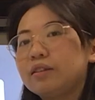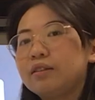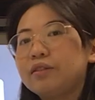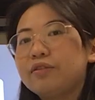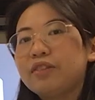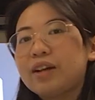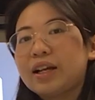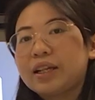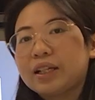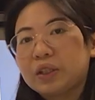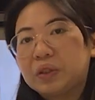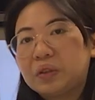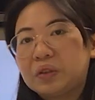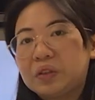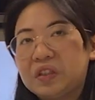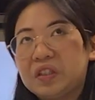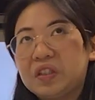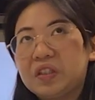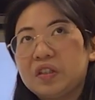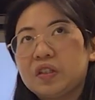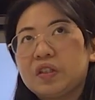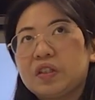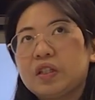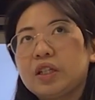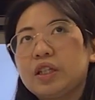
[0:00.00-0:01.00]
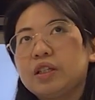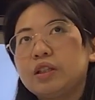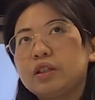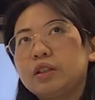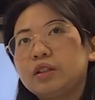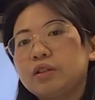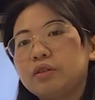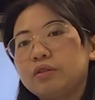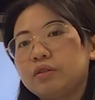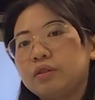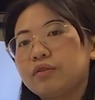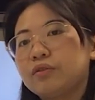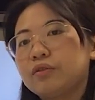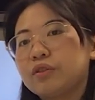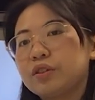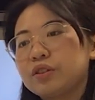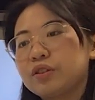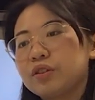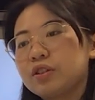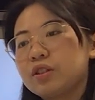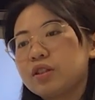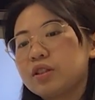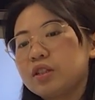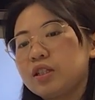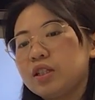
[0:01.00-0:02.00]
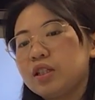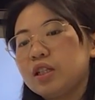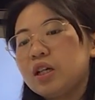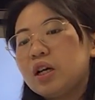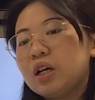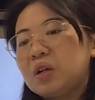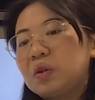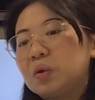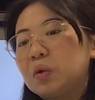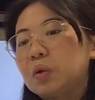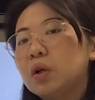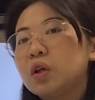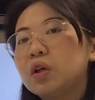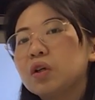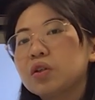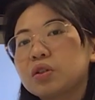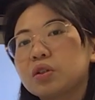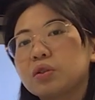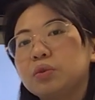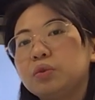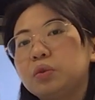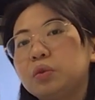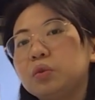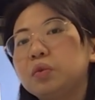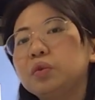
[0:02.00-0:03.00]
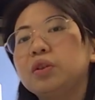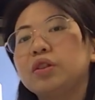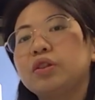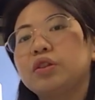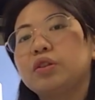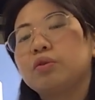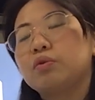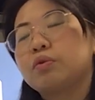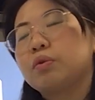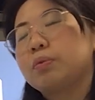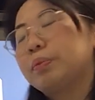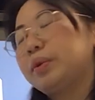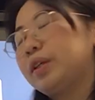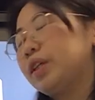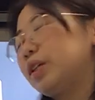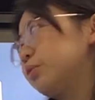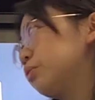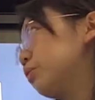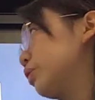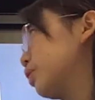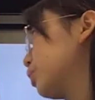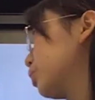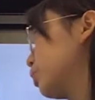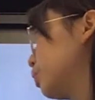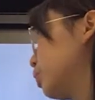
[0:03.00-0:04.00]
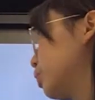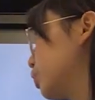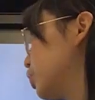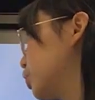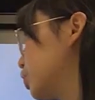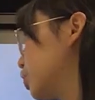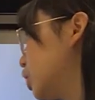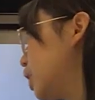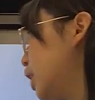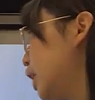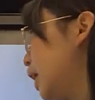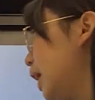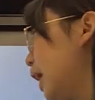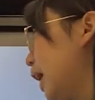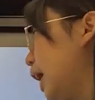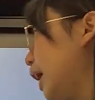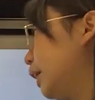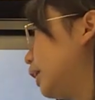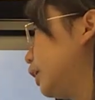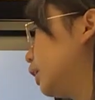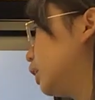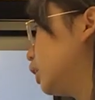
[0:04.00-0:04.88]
faculties in the university who also do the European research. And in